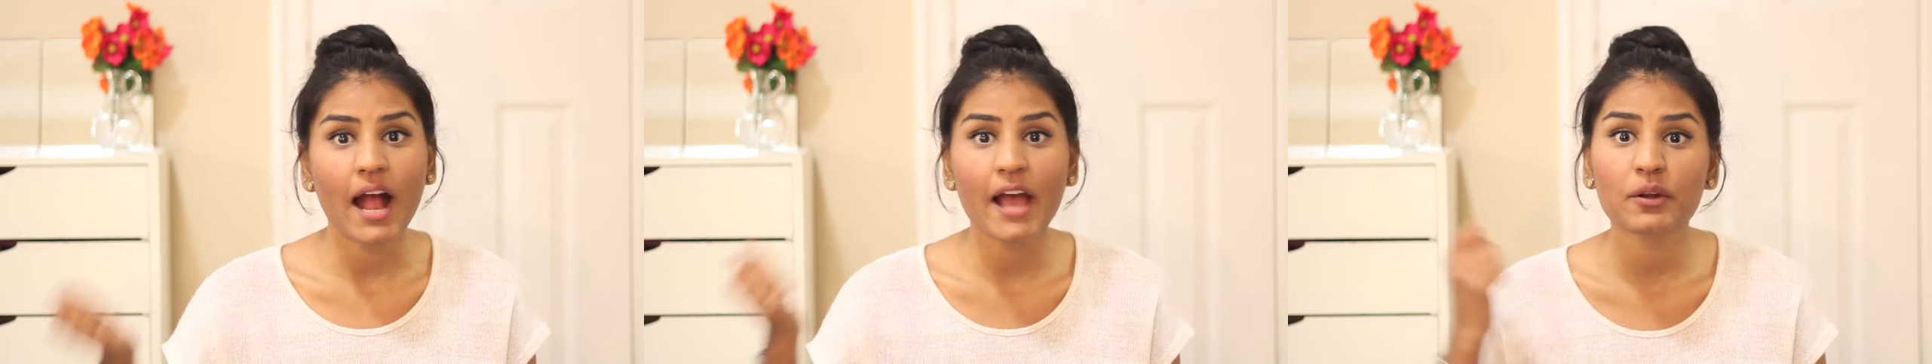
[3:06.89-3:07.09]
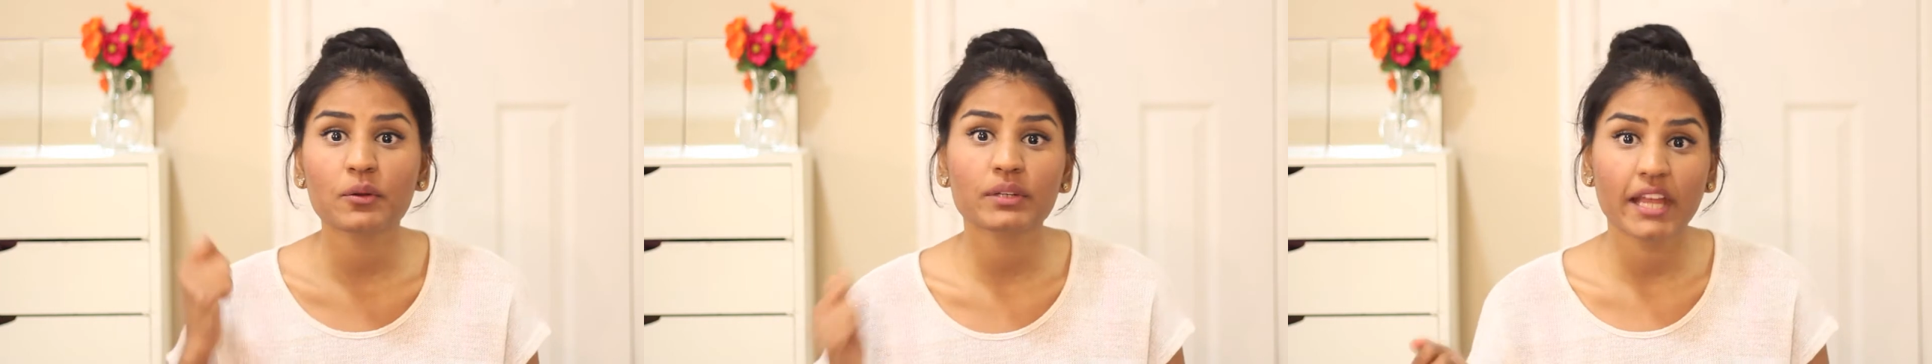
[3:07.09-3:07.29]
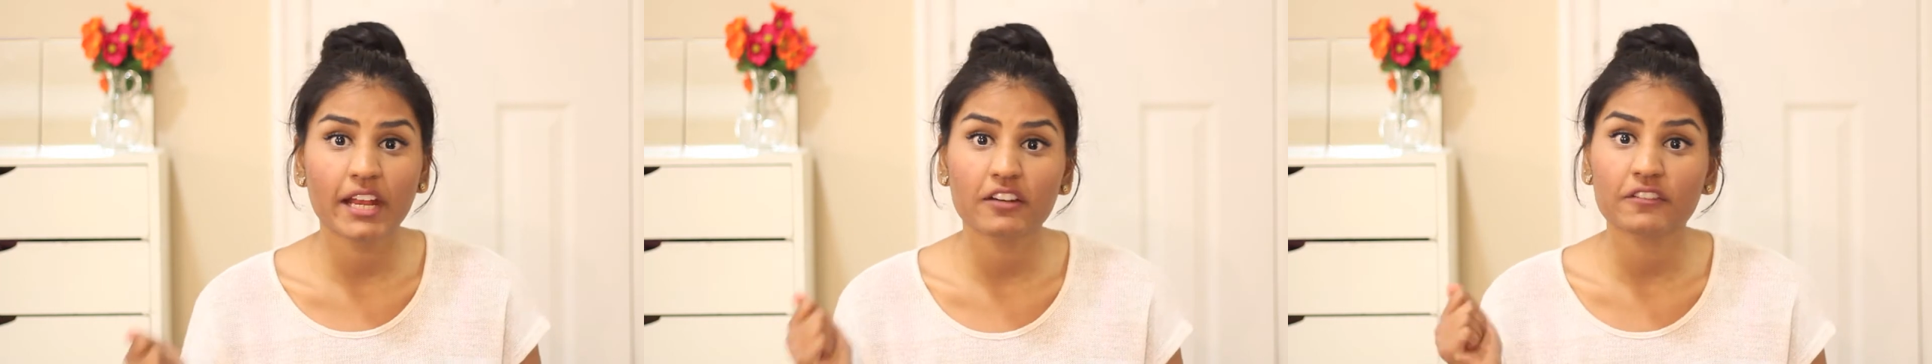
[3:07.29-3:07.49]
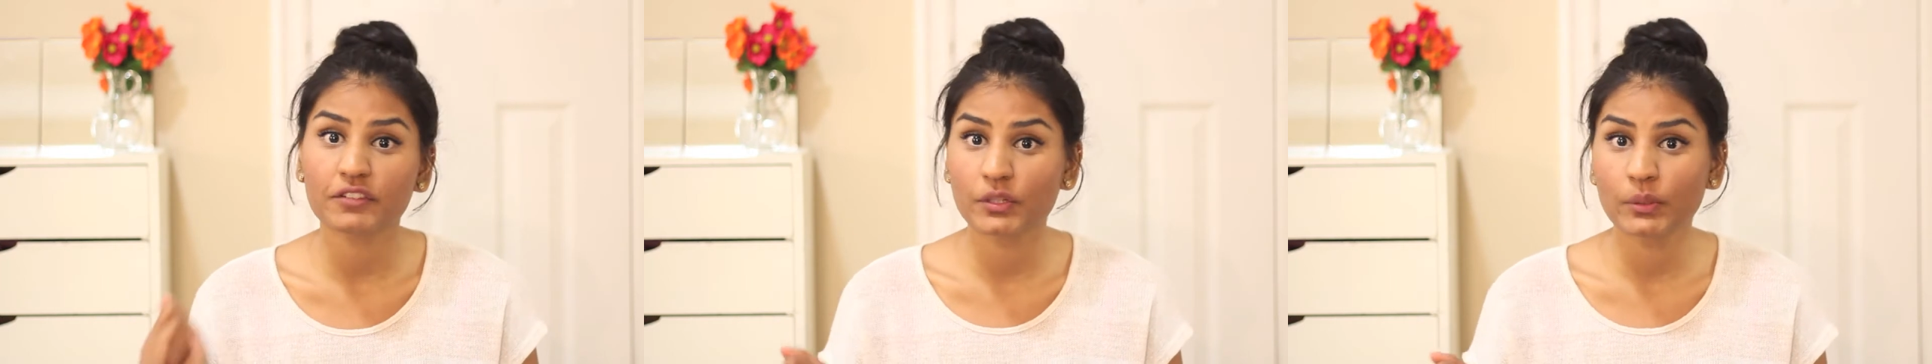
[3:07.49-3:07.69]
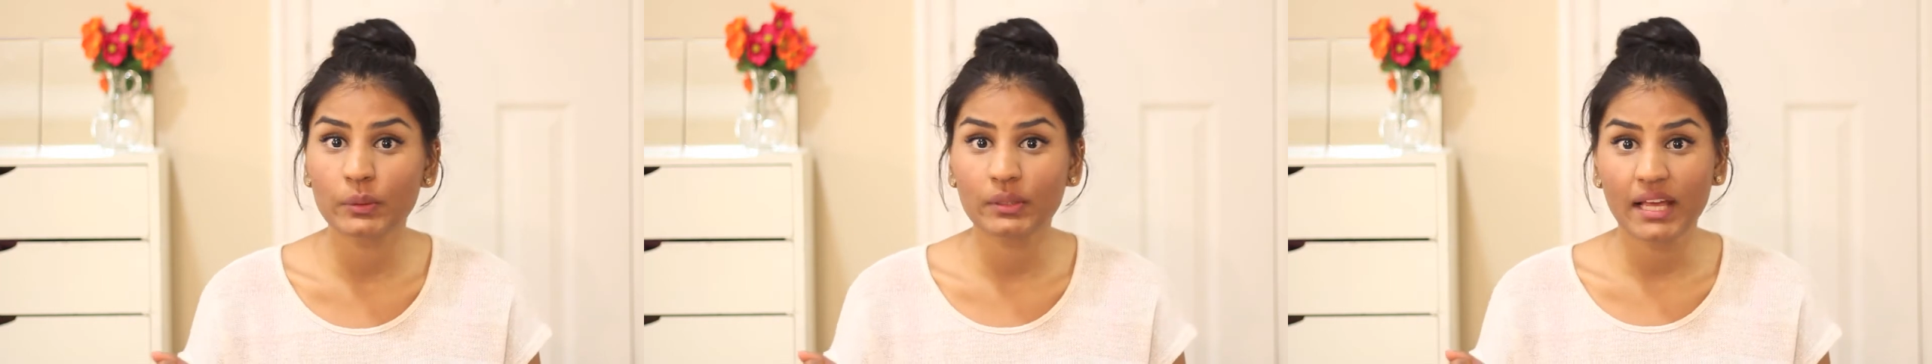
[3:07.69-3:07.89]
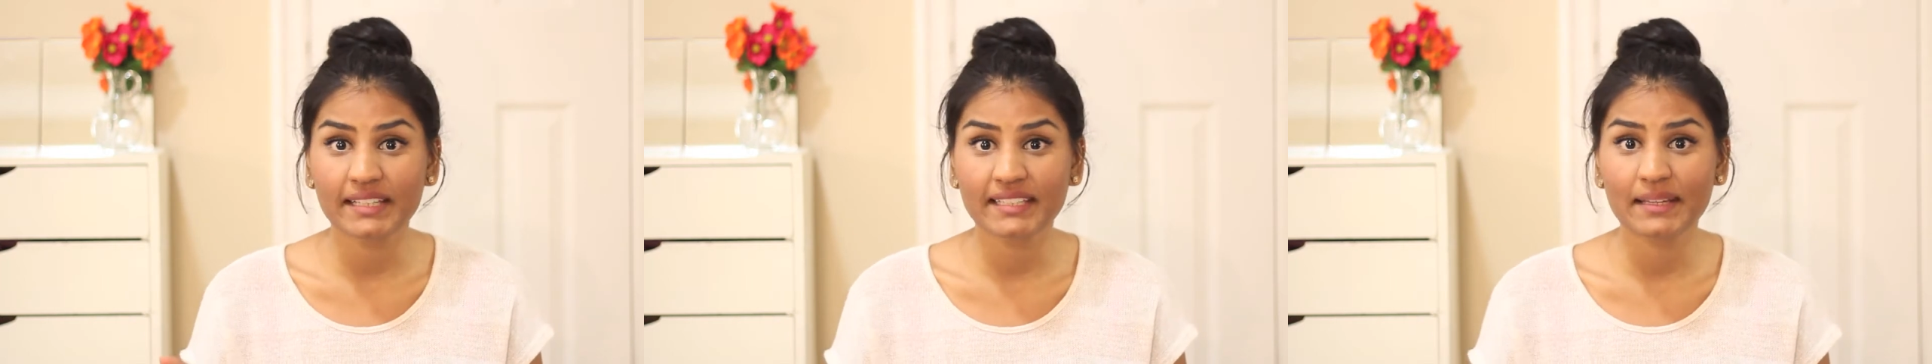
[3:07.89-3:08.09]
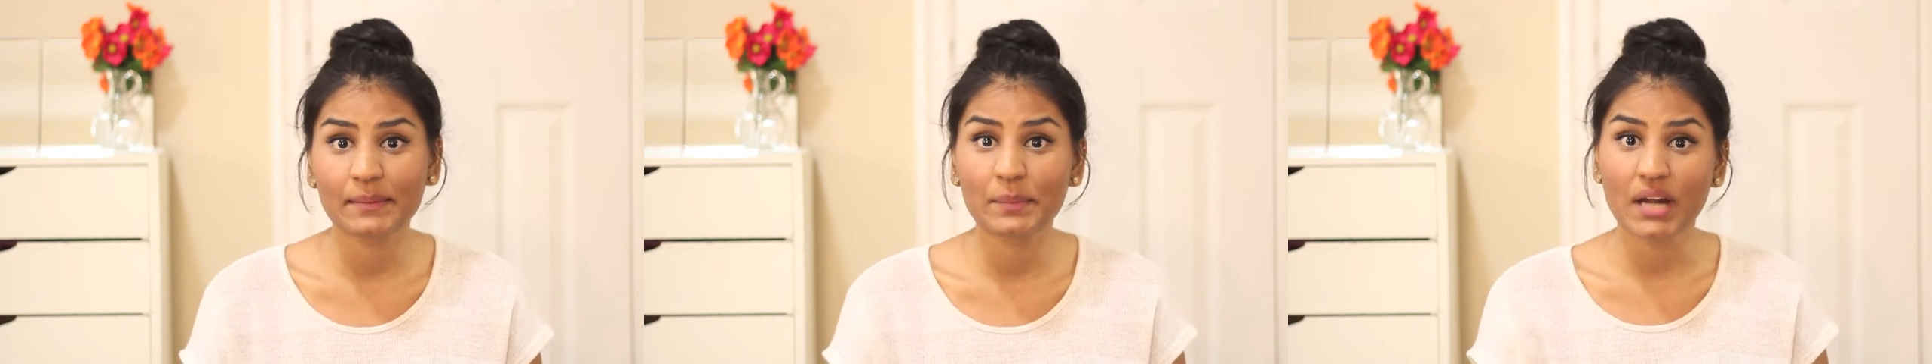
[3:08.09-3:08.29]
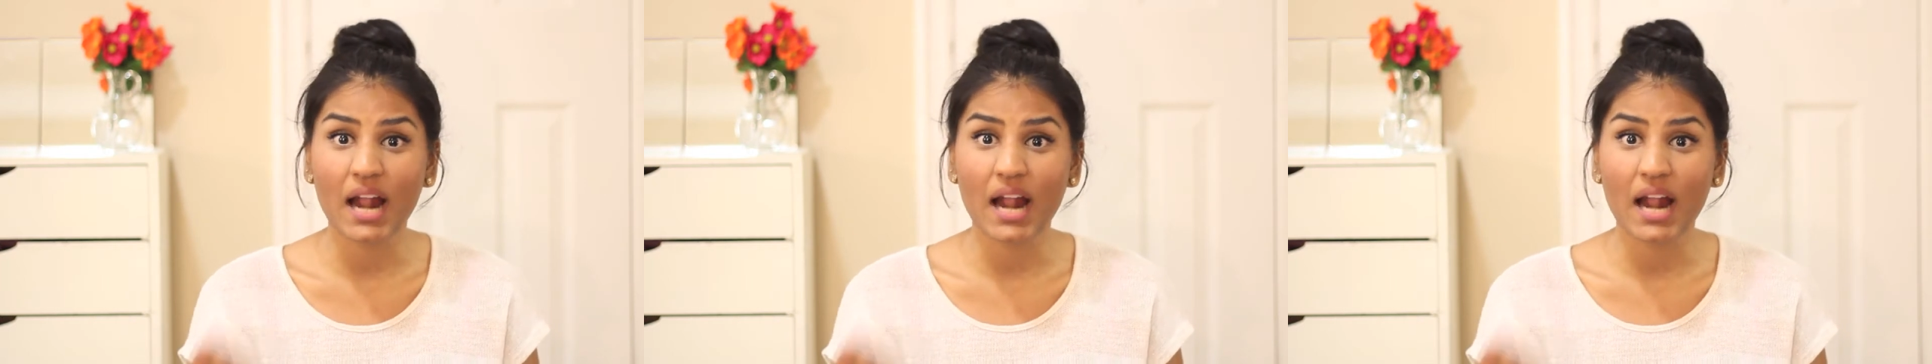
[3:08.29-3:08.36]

I don't care if you don't like it,